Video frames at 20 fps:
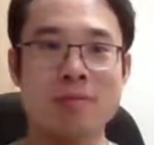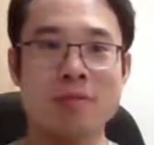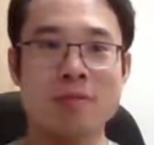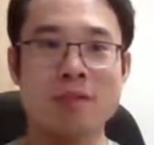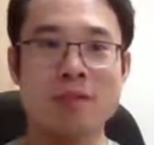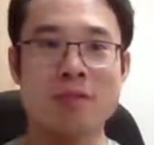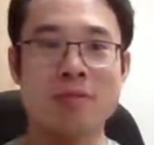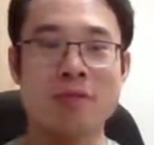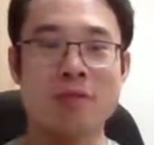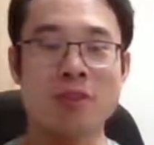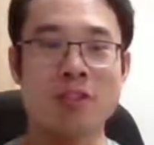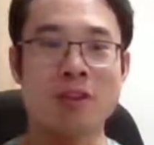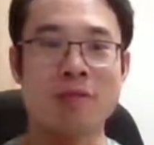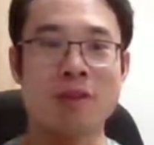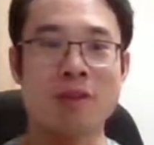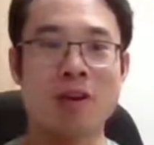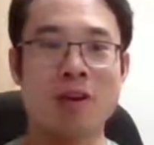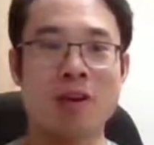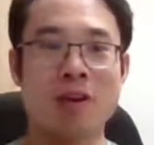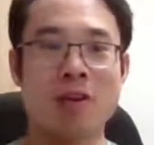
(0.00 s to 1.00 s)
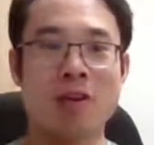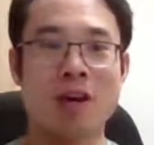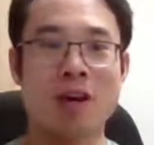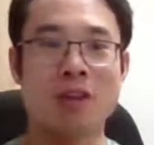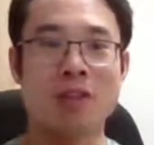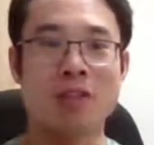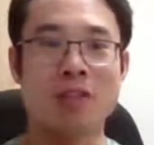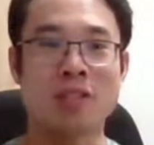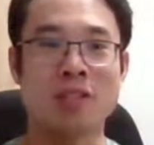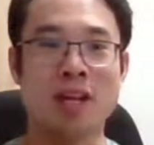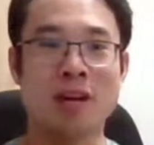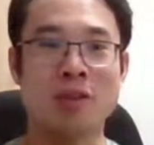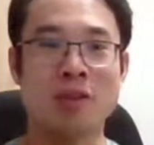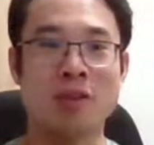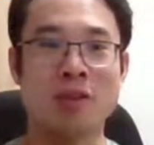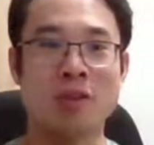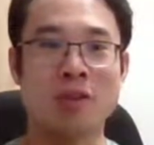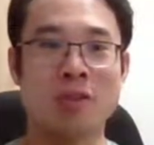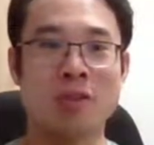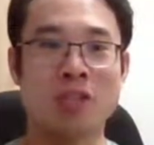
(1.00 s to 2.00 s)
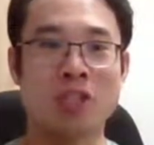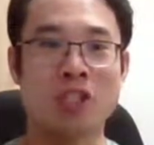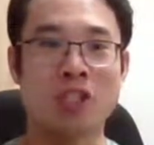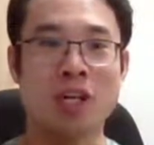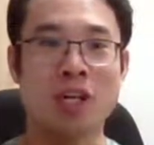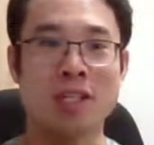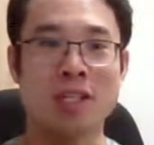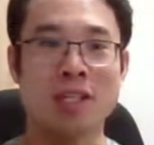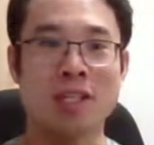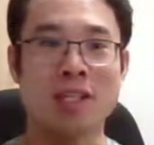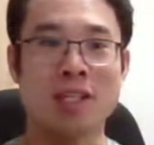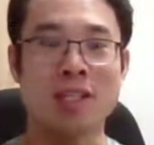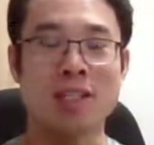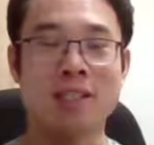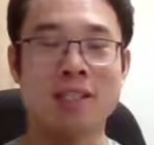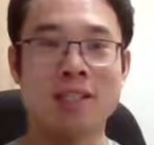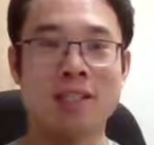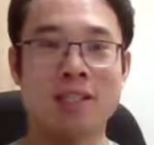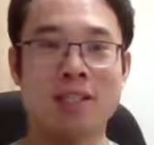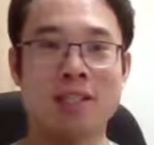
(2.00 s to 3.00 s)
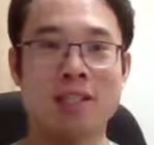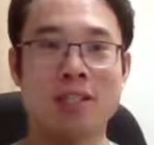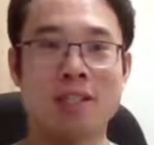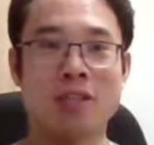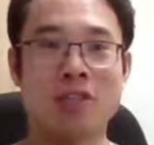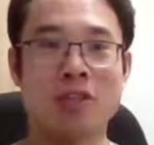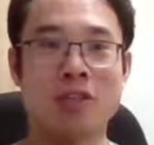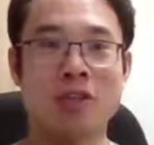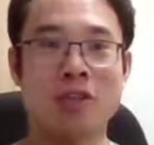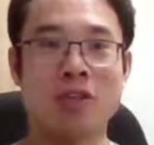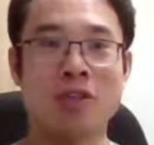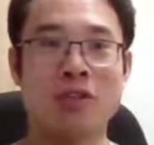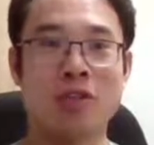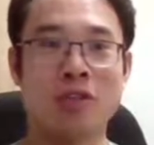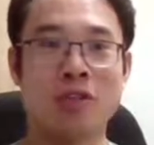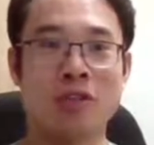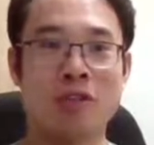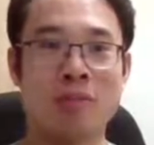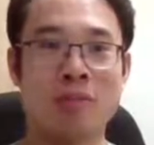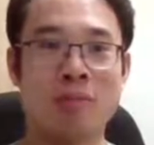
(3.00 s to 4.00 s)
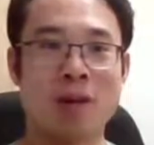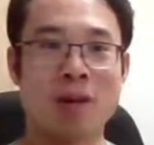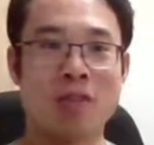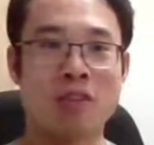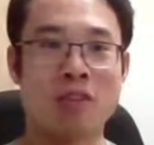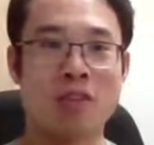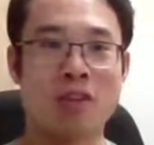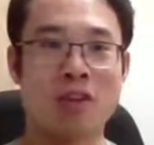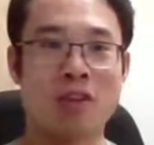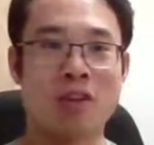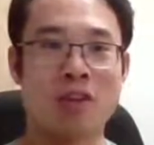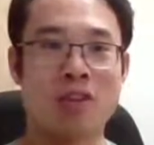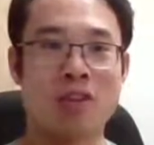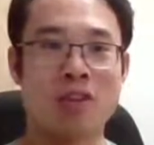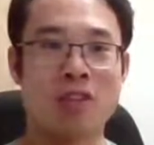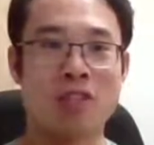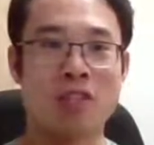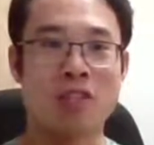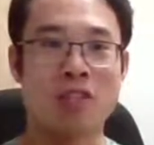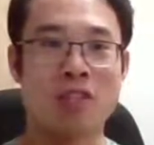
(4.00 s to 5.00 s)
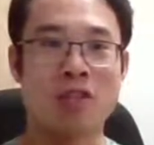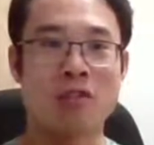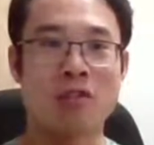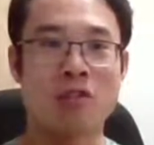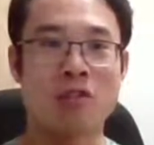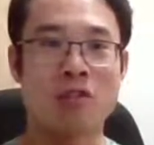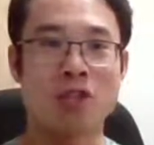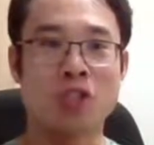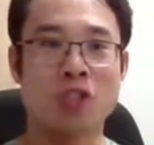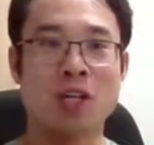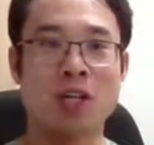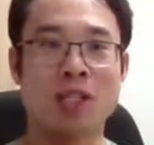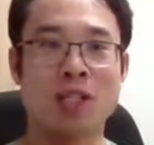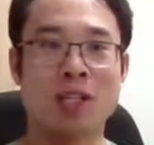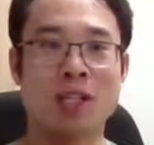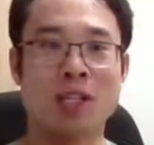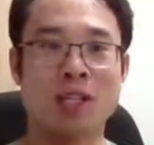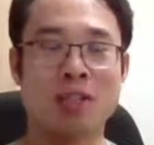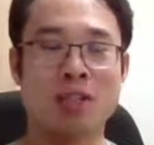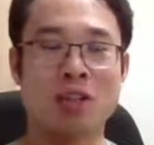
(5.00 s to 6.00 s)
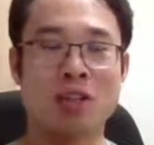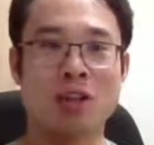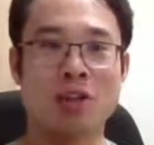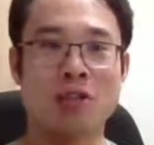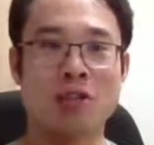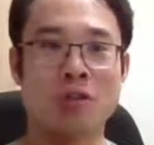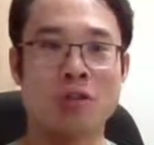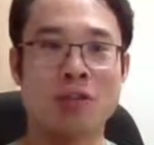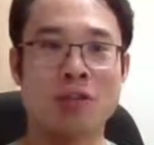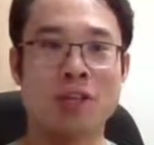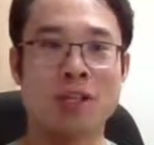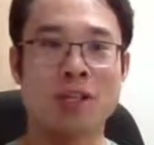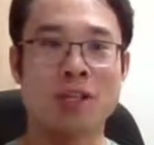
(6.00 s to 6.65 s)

first of all, how to download Shotcut. So you go to your browser and you just go to shotcut.org,